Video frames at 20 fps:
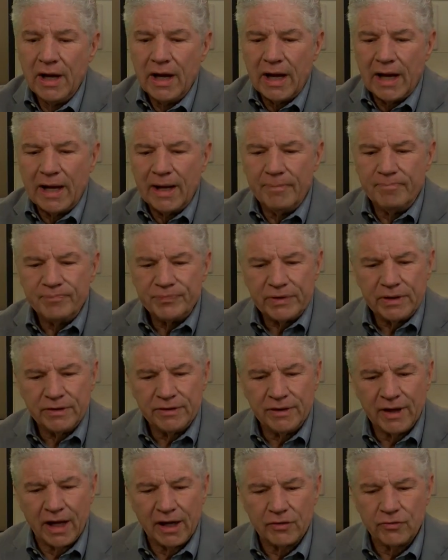Um,
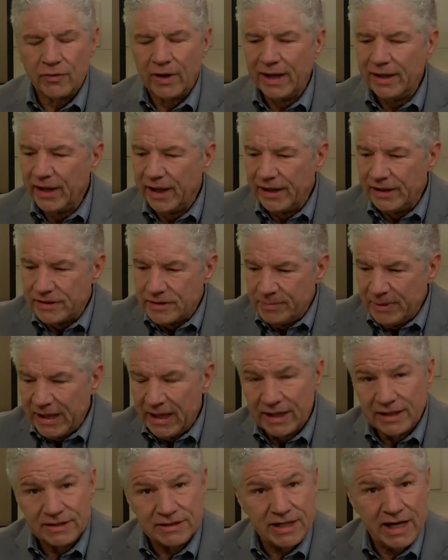doctor, I'd like to
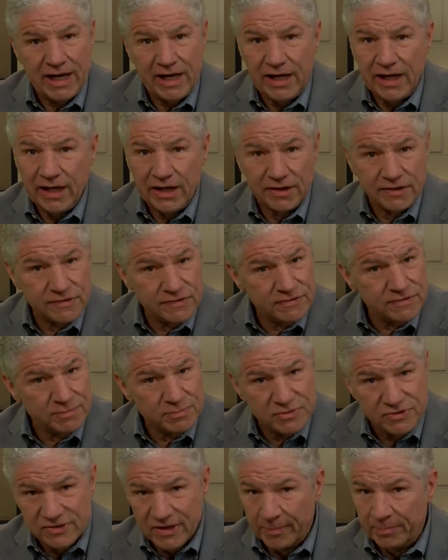begin taking
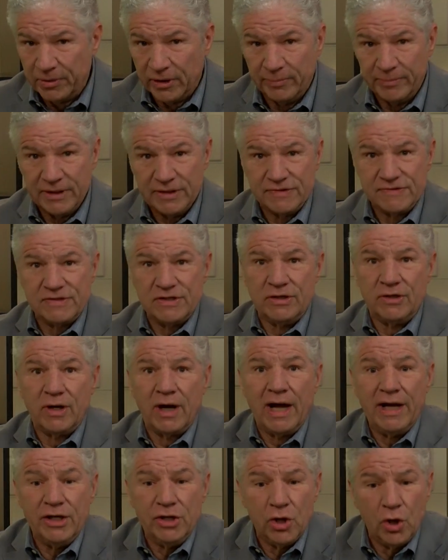some supplements here.
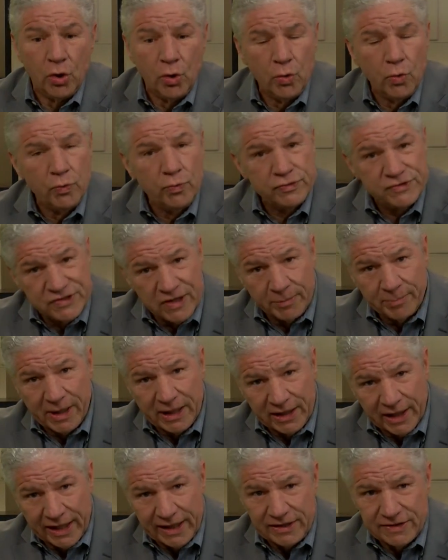I know some
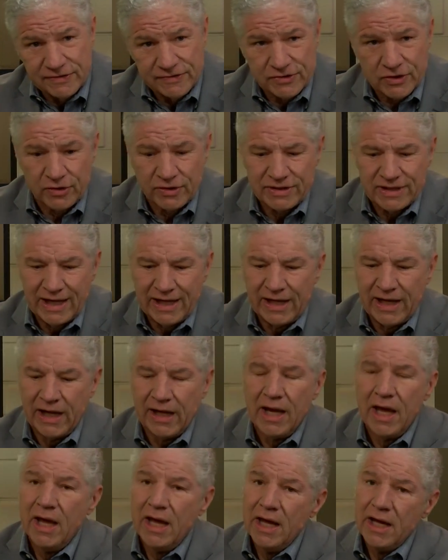I'd like to start
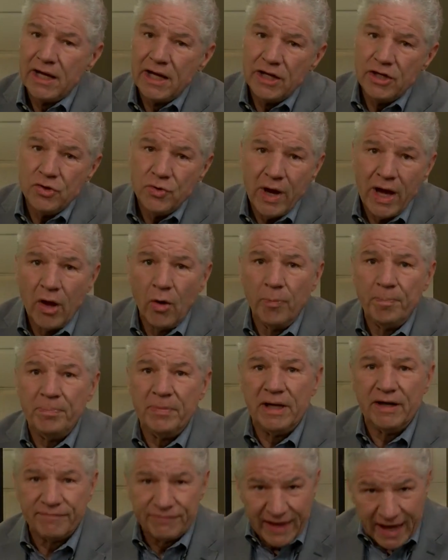taking. Can you help
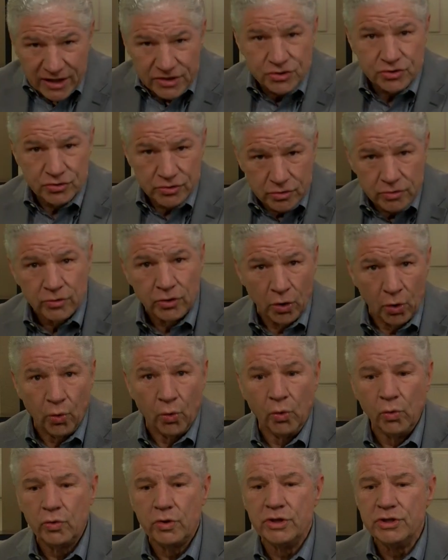me? If that's your
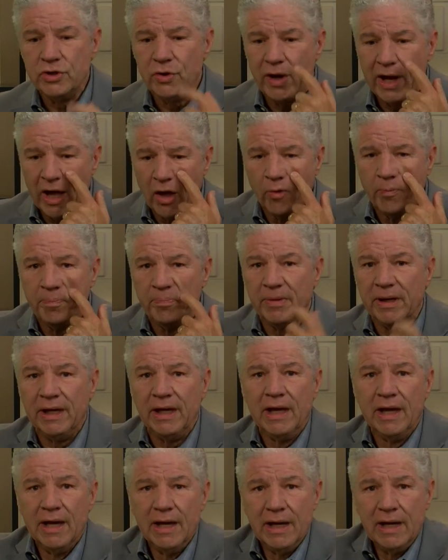goal, can you help me,
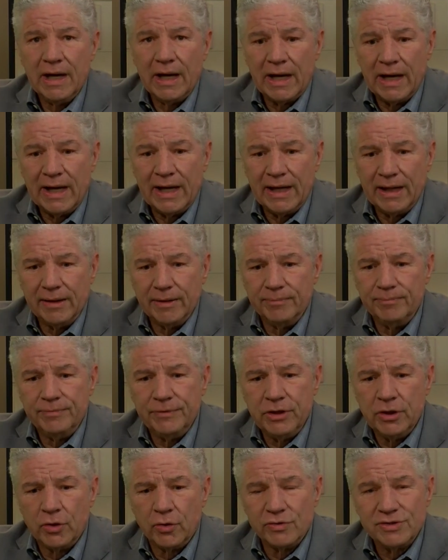uh,
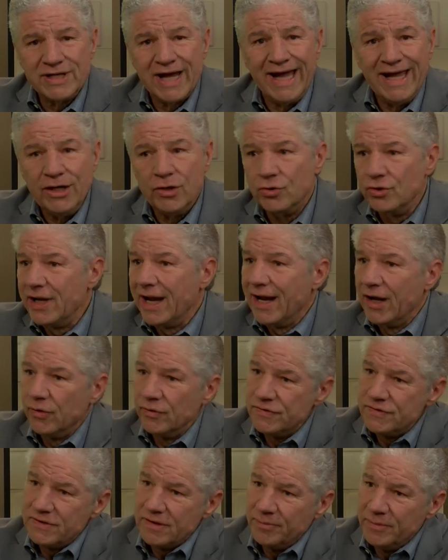you know, tighter
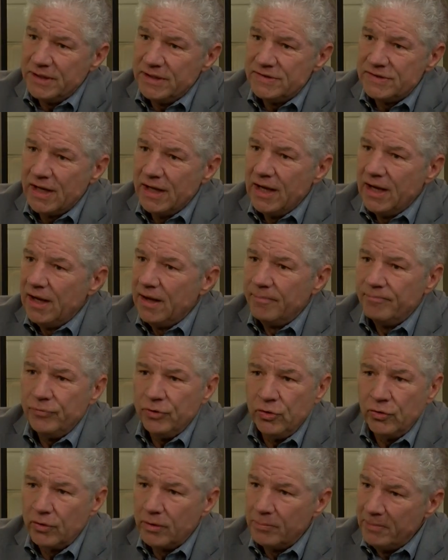down some of these?
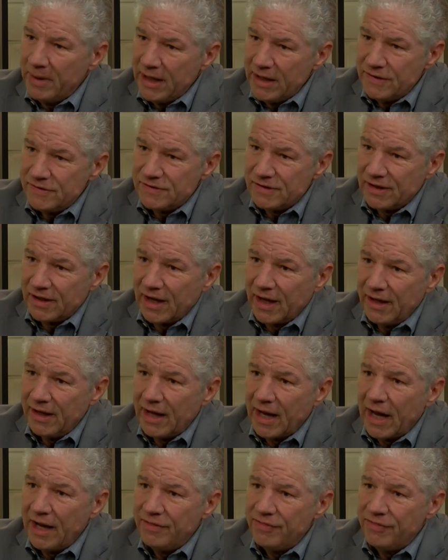you're amazing. I, I